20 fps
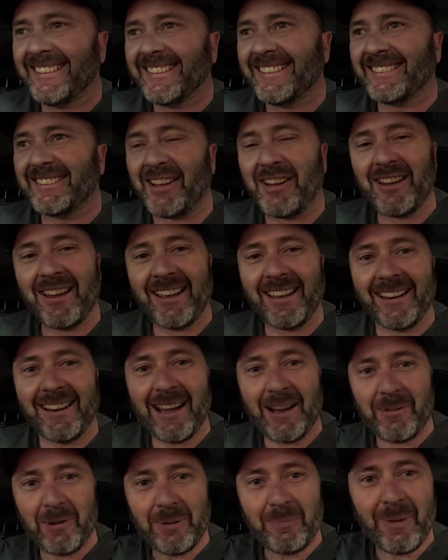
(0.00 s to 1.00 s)
so yeah,
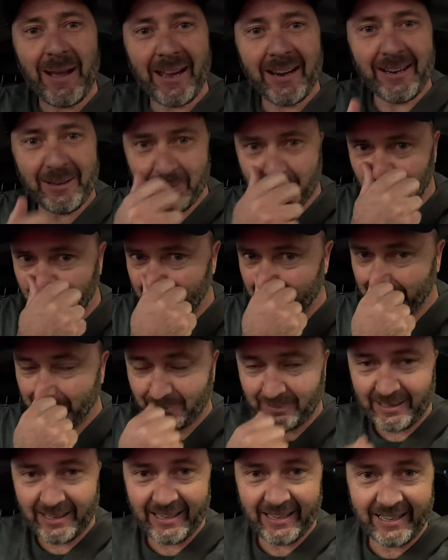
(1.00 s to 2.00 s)
no, we made it. What a
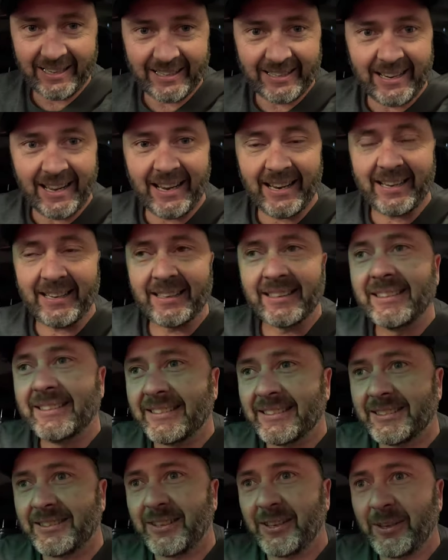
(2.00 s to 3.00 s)
bloody day.
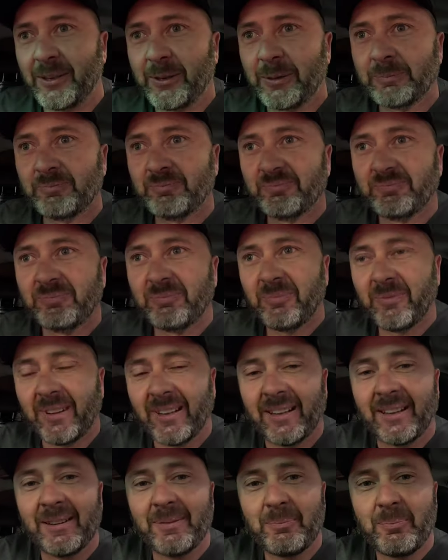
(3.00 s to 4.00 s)
So
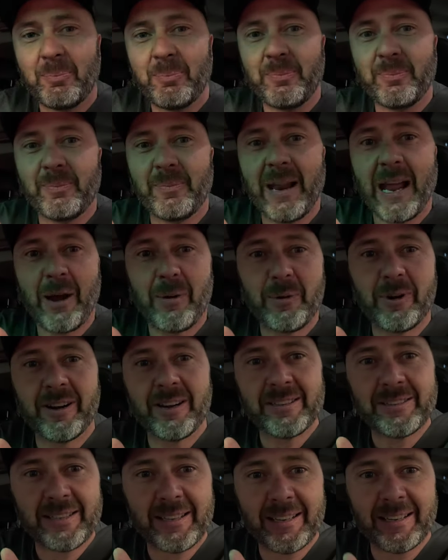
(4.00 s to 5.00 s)
now we're
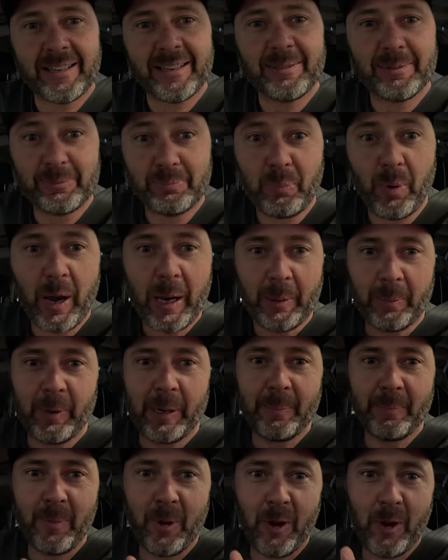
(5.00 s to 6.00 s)
into bike
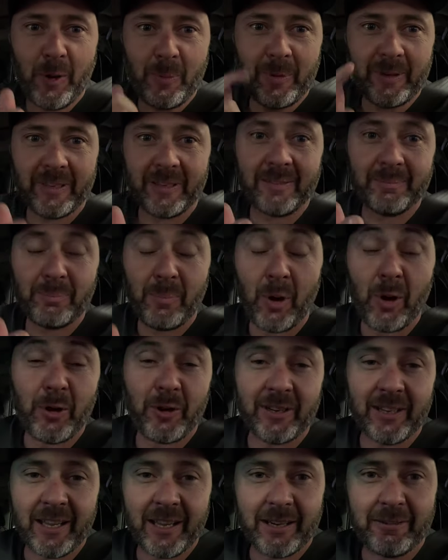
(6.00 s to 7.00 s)
prep mode
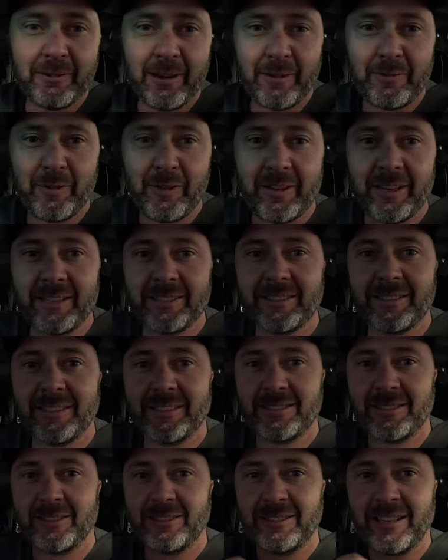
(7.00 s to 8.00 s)
and getting ready for the Dusty.
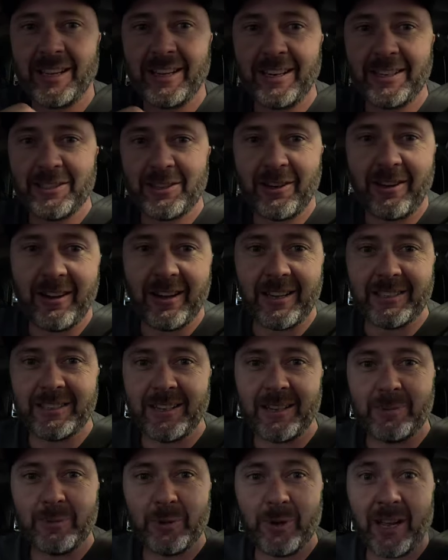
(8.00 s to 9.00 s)
So take it easy guys
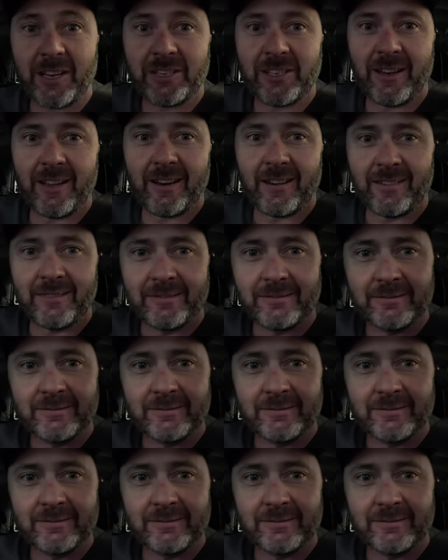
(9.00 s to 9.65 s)
and we'll catch you later.